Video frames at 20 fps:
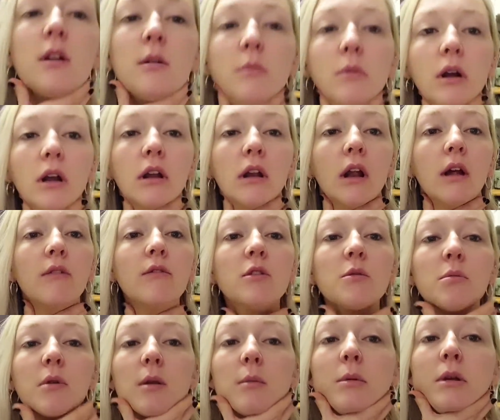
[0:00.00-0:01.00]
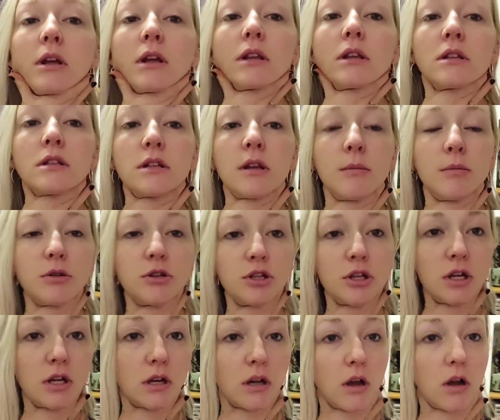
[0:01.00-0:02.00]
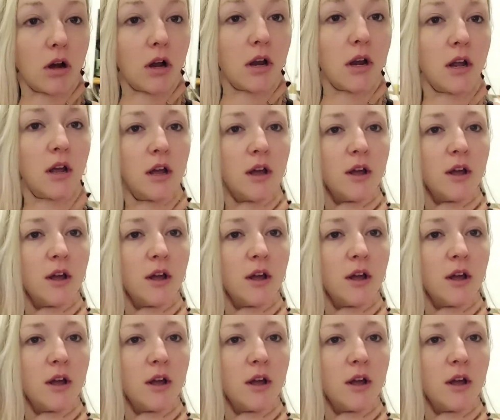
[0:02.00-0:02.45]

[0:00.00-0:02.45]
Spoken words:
sorry, I was busy getting this double chin gone.